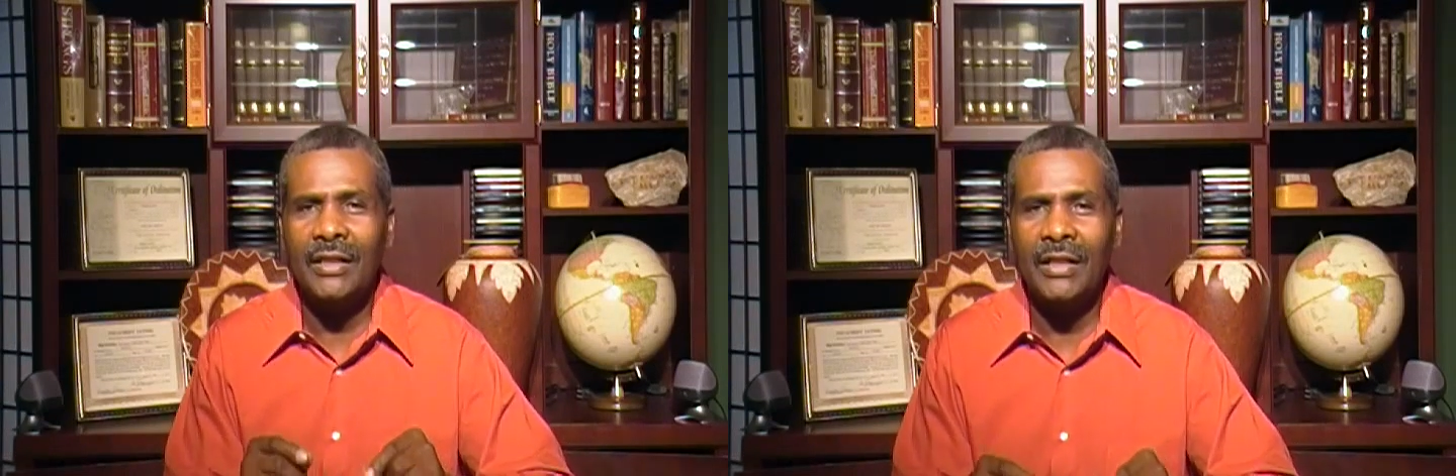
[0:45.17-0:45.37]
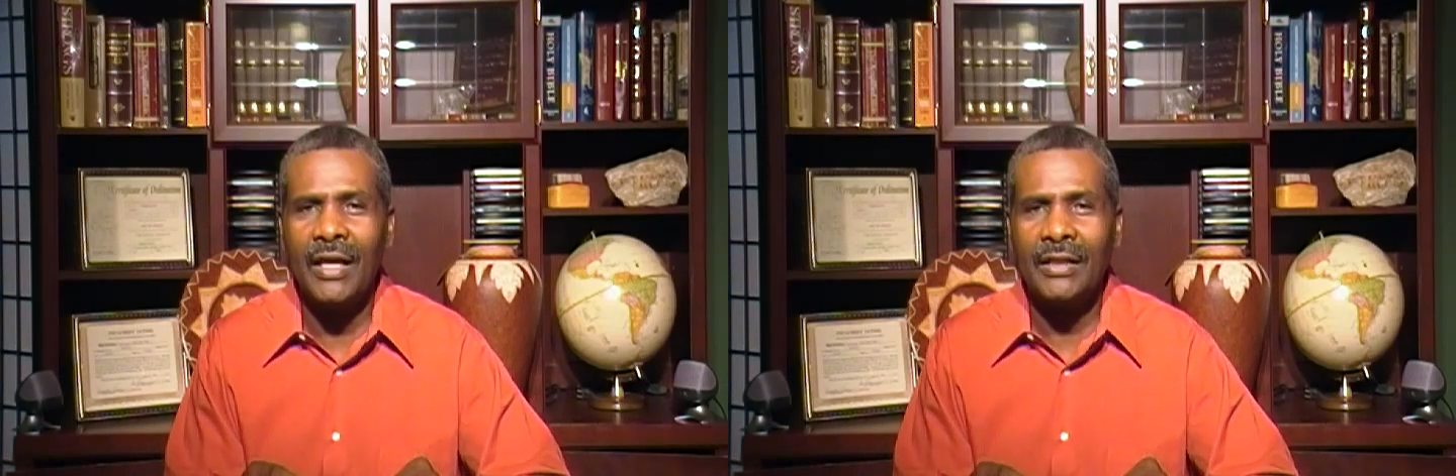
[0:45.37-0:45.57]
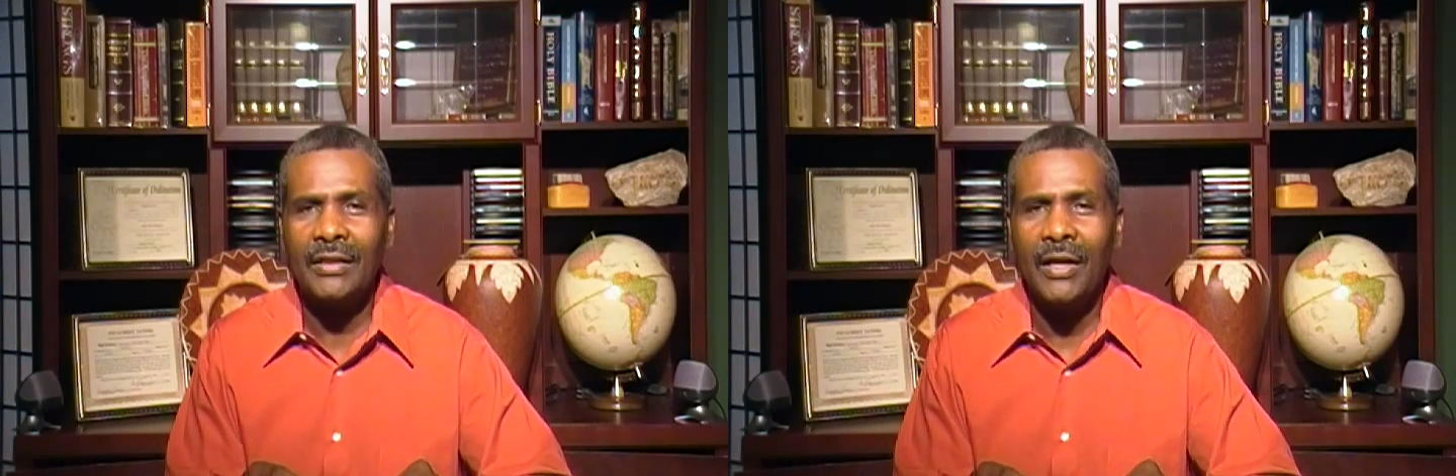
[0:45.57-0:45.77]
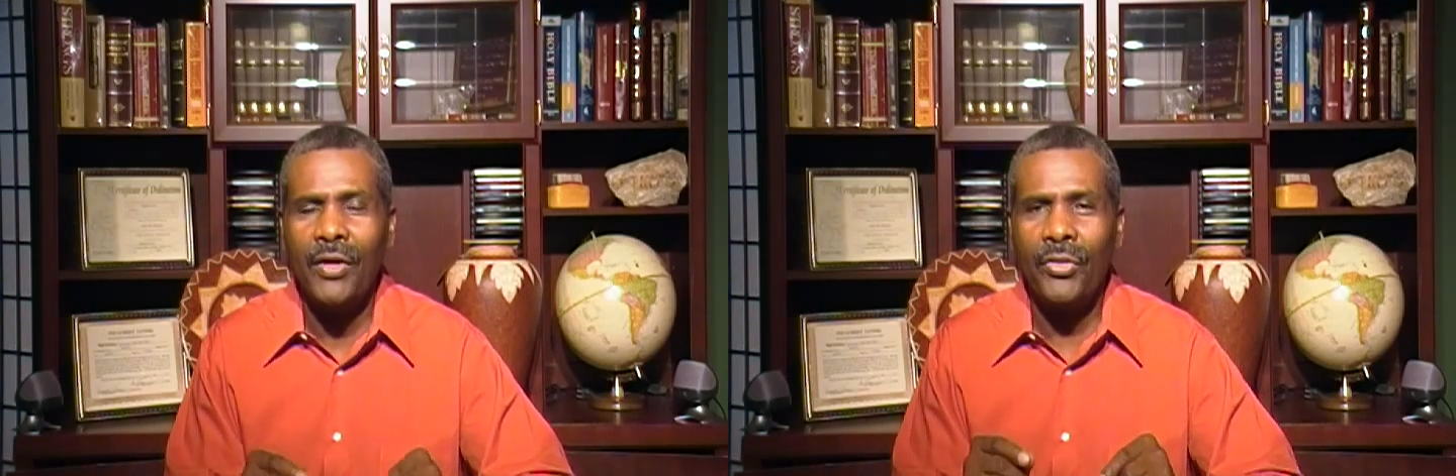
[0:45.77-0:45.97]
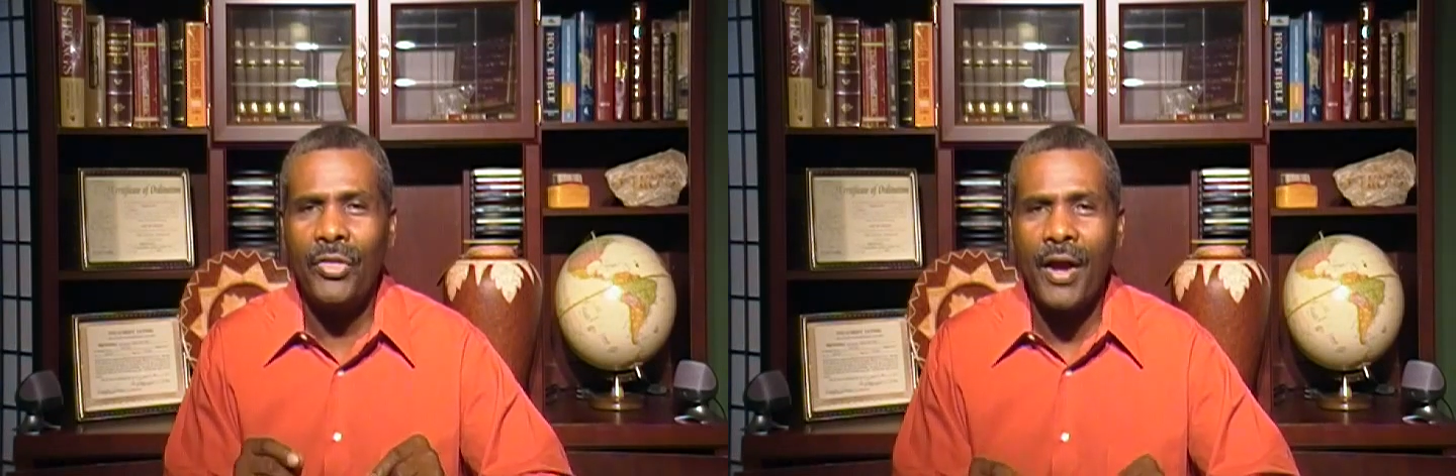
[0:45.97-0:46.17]
Let
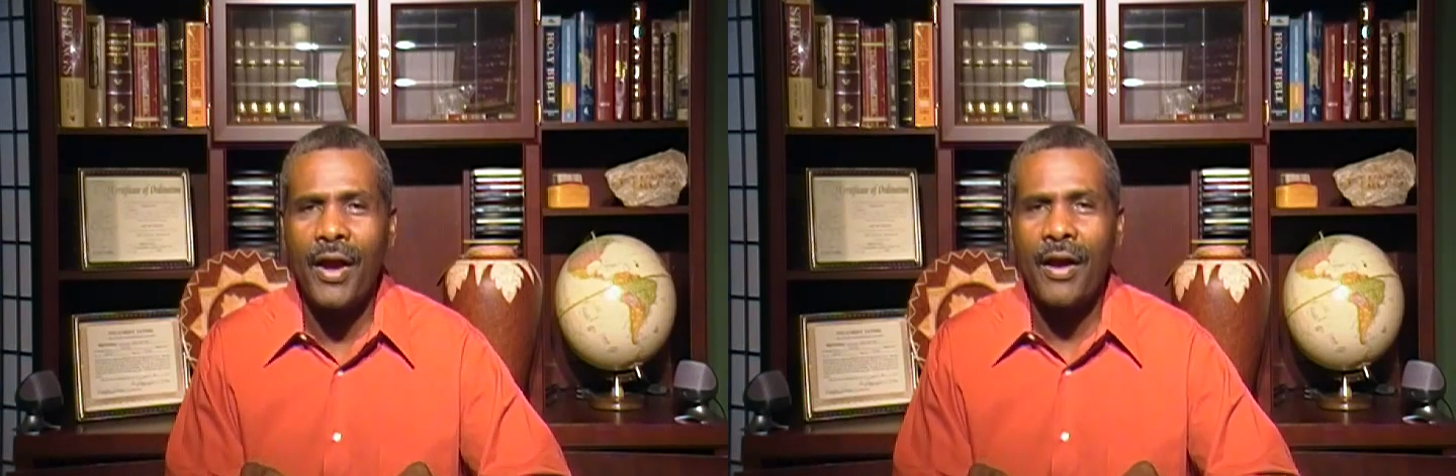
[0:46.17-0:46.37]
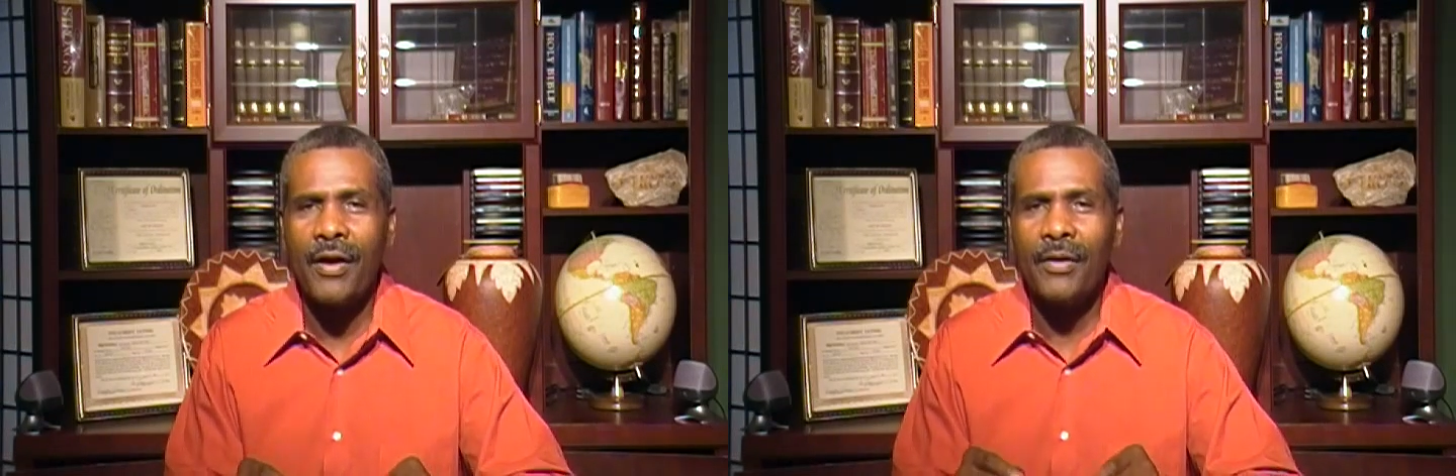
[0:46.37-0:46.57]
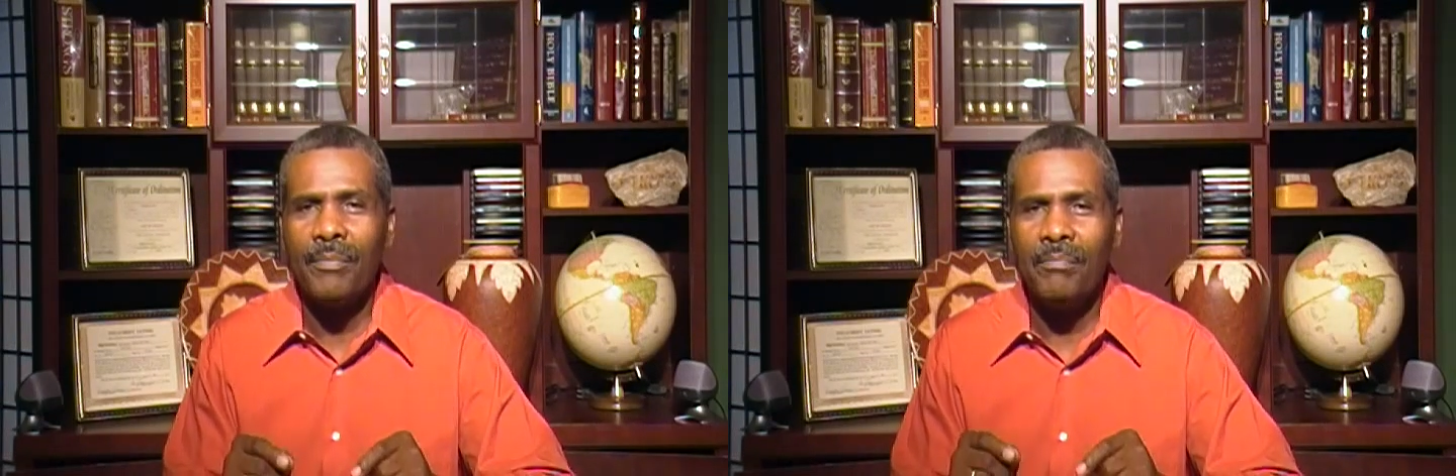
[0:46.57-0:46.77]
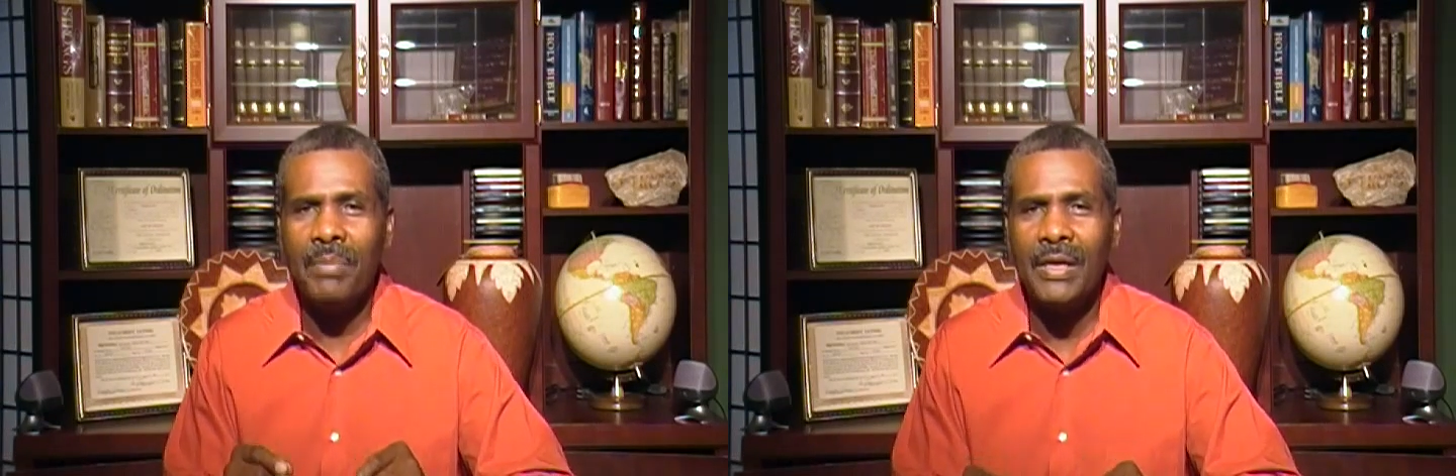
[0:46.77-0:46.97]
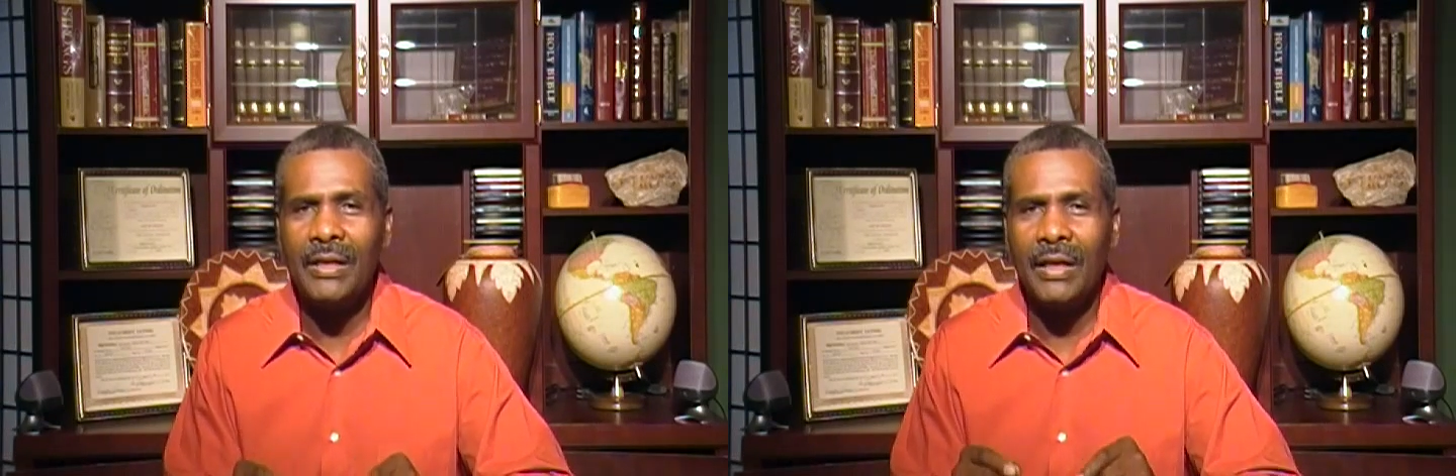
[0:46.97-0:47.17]
there
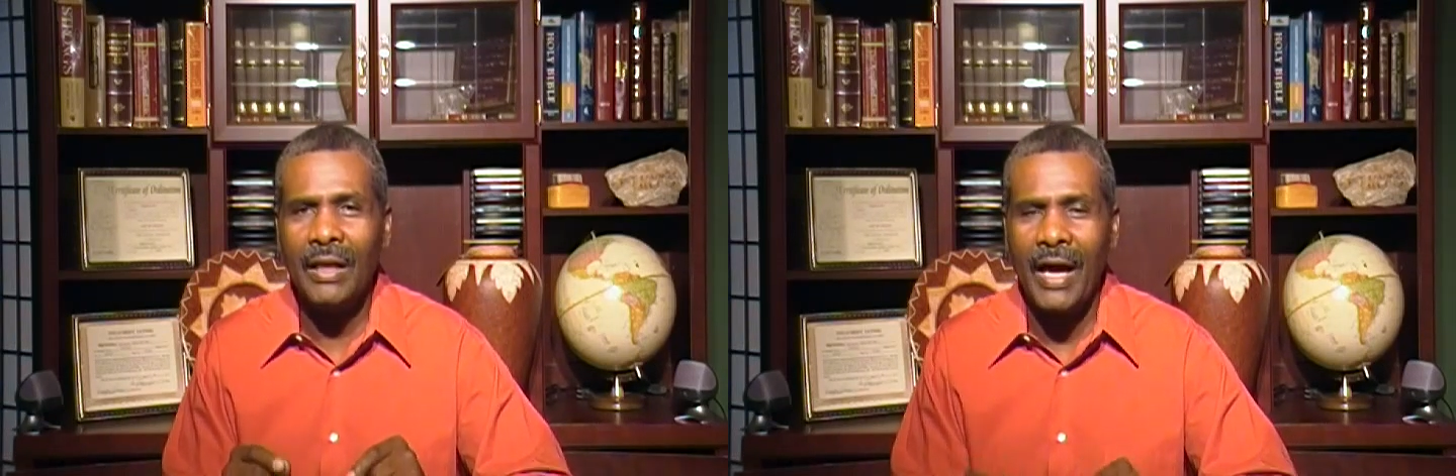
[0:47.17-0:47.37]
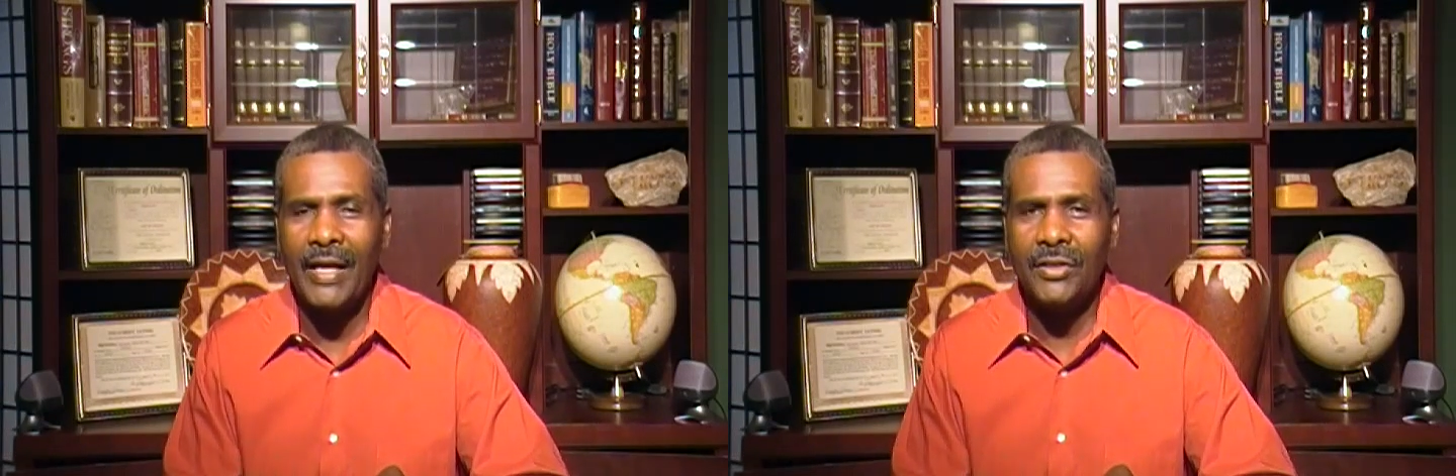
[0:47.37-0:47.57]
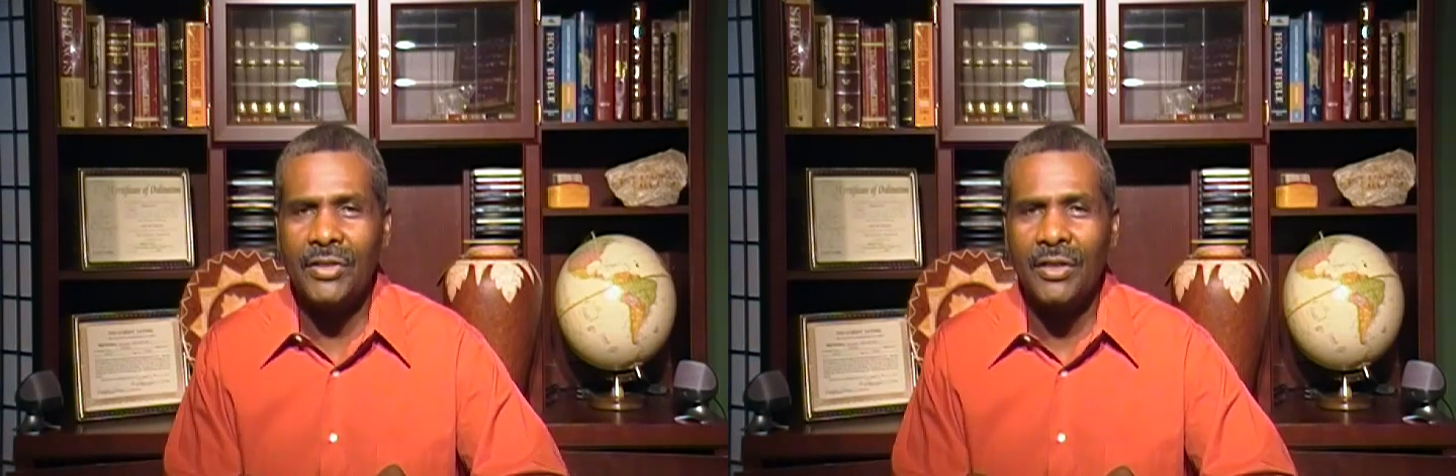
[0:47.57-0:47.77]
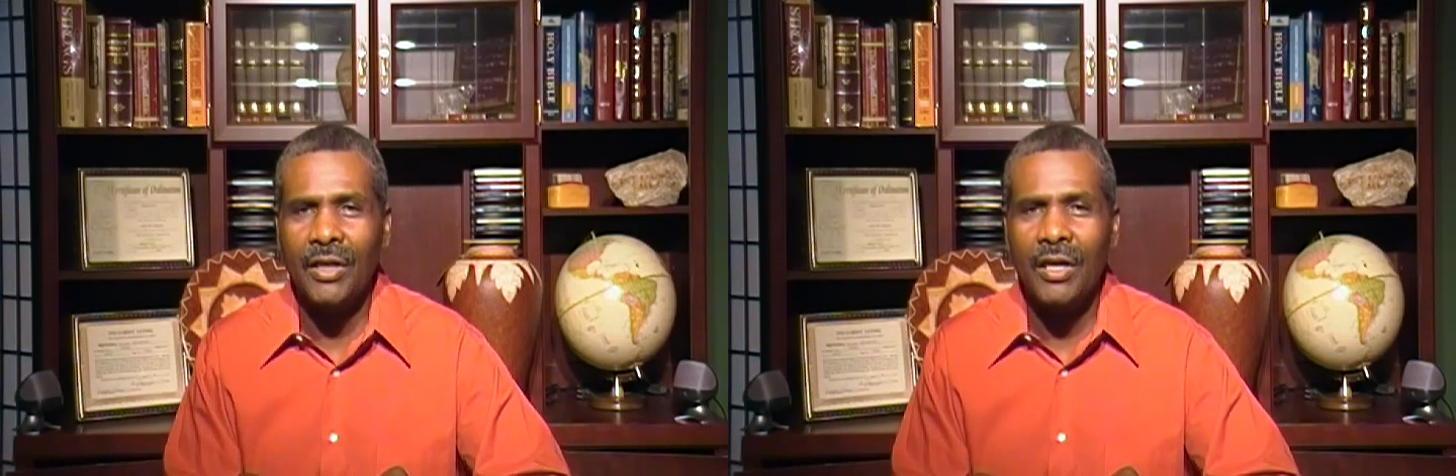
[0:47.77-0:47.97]
be light,